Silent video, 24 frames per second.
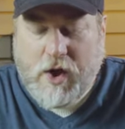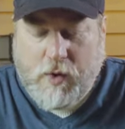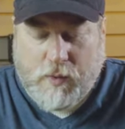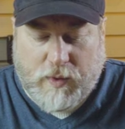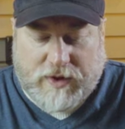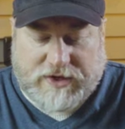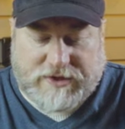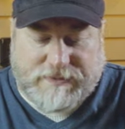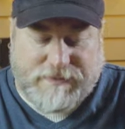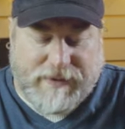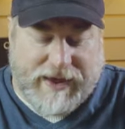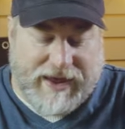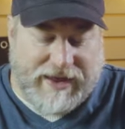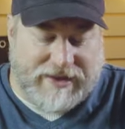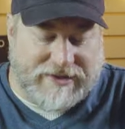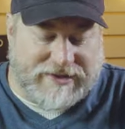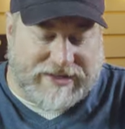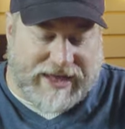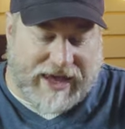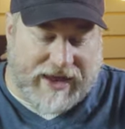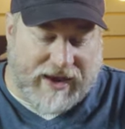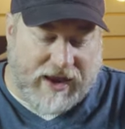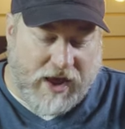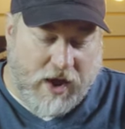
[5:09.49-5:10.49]
which means
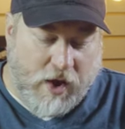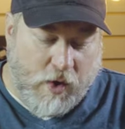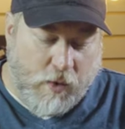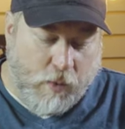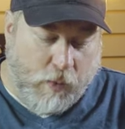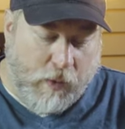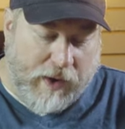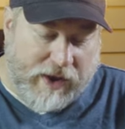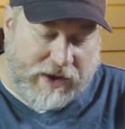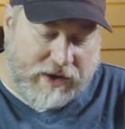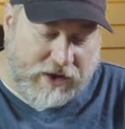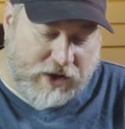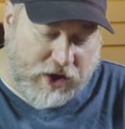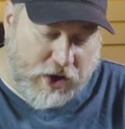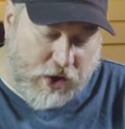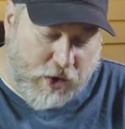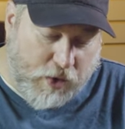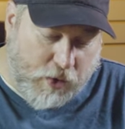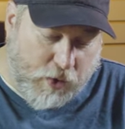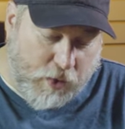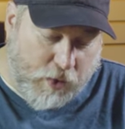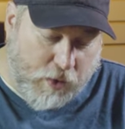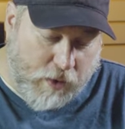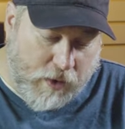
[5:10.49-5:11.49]
that when
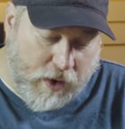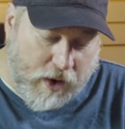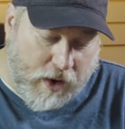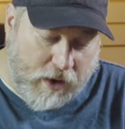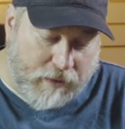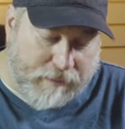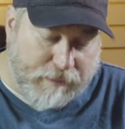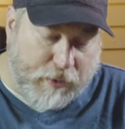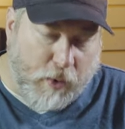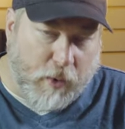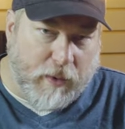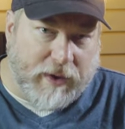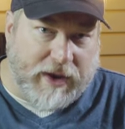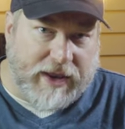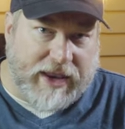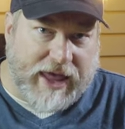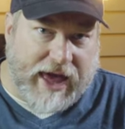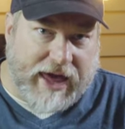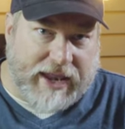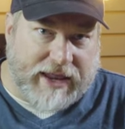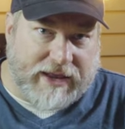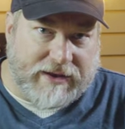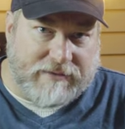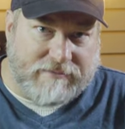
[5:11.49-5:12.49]
you are pointed
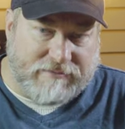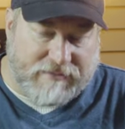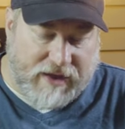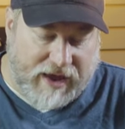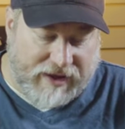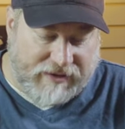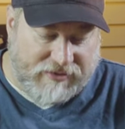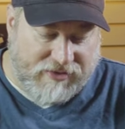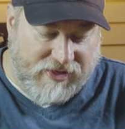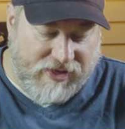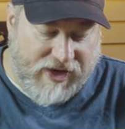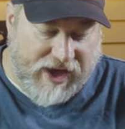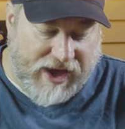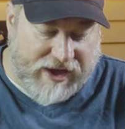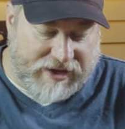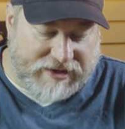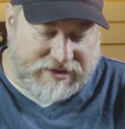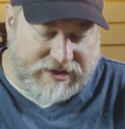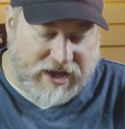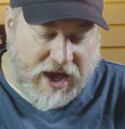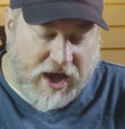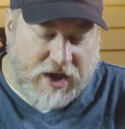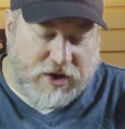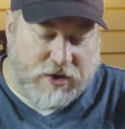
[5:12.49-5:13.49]
at it like
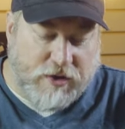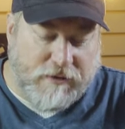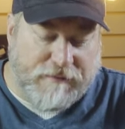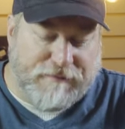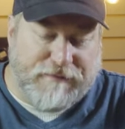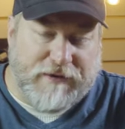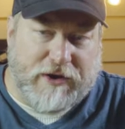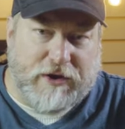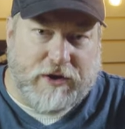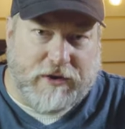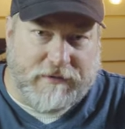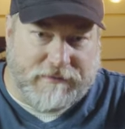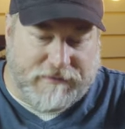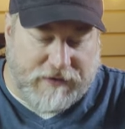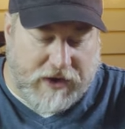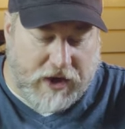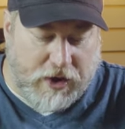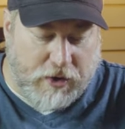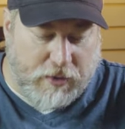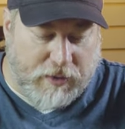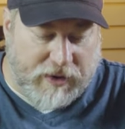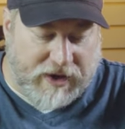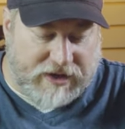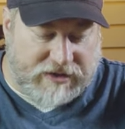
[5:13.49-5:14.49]
this, your field of
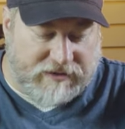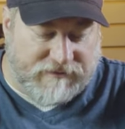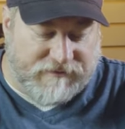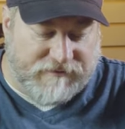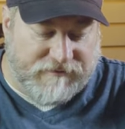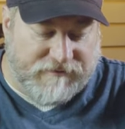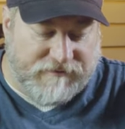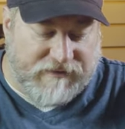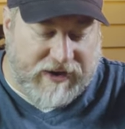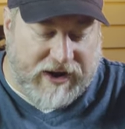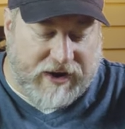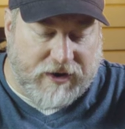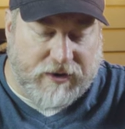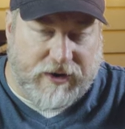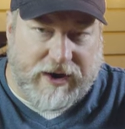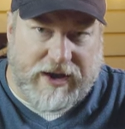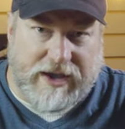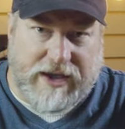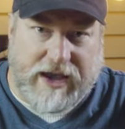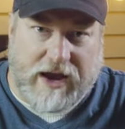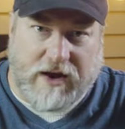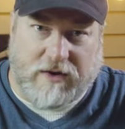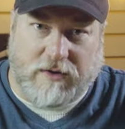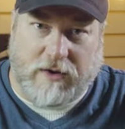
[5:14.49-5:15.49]
view is very
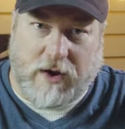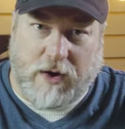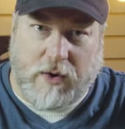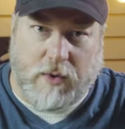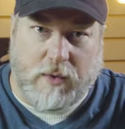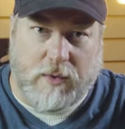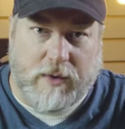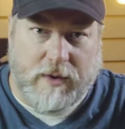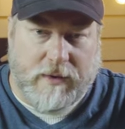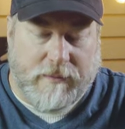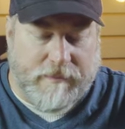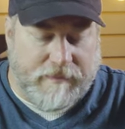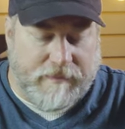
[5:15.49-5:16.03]
narrow.